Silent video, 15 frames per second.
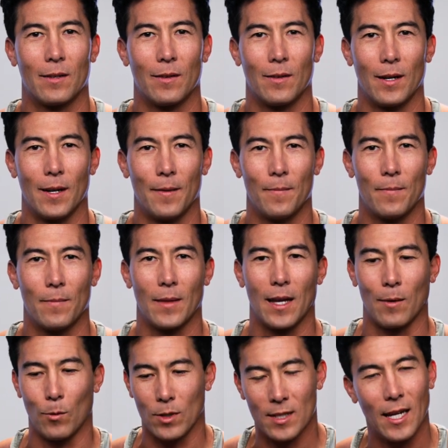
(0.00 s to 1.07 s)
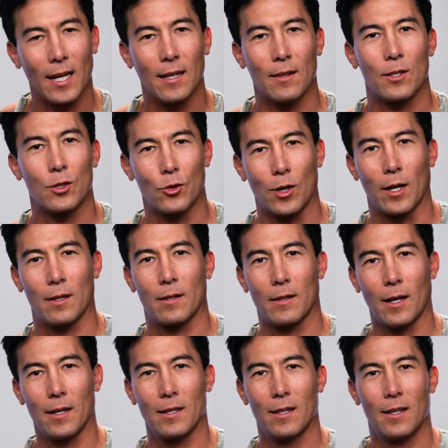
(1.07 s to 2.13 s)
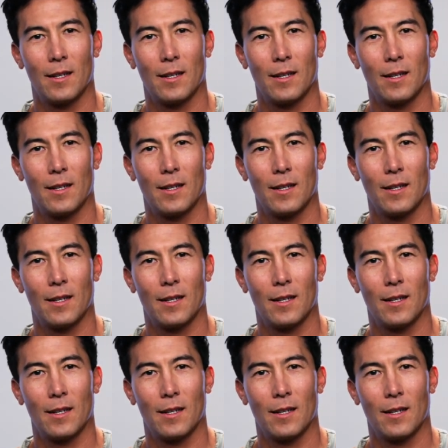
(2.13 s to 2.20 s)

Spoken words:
right? And retaining the strength, okay?